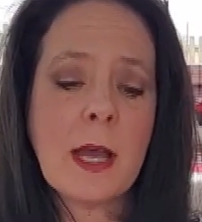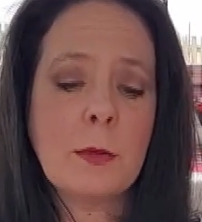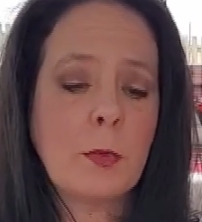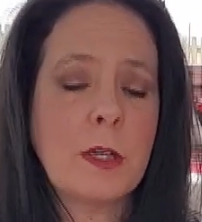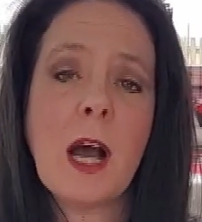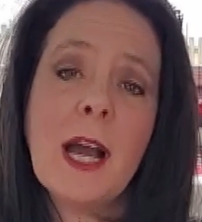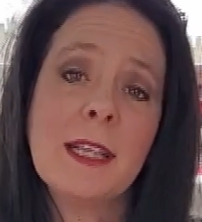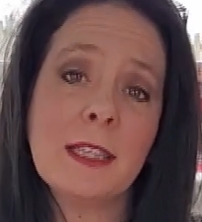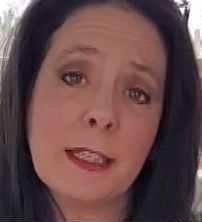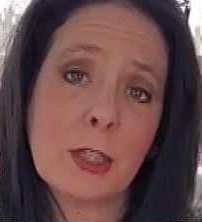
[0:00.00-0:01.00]
I would
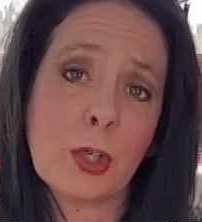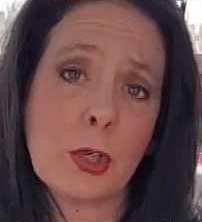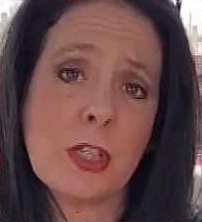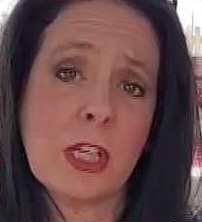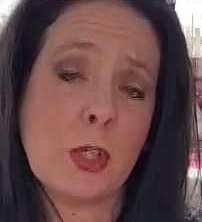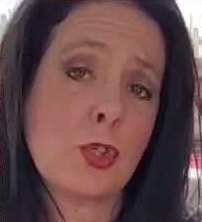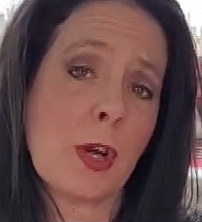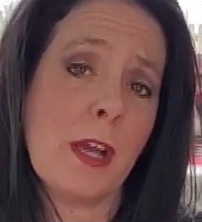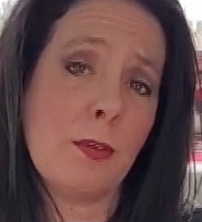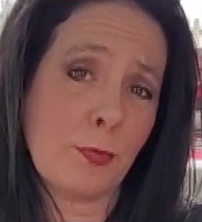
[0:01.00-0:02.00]
highly encourage that you
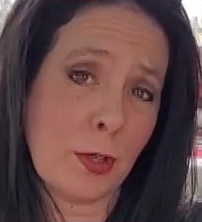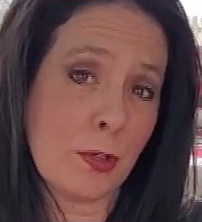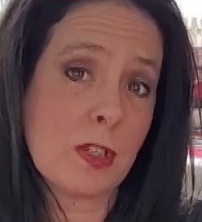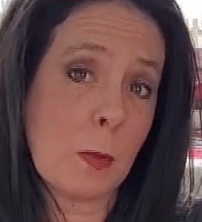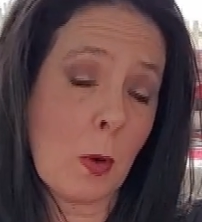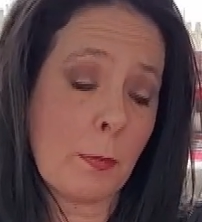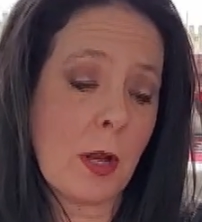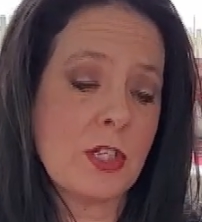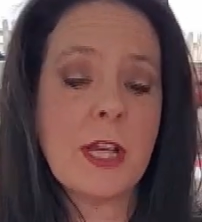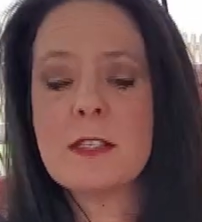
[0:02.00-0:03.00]
try it for your small
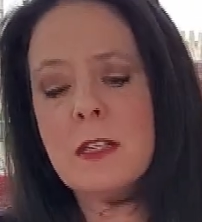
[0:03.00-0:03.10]
projects.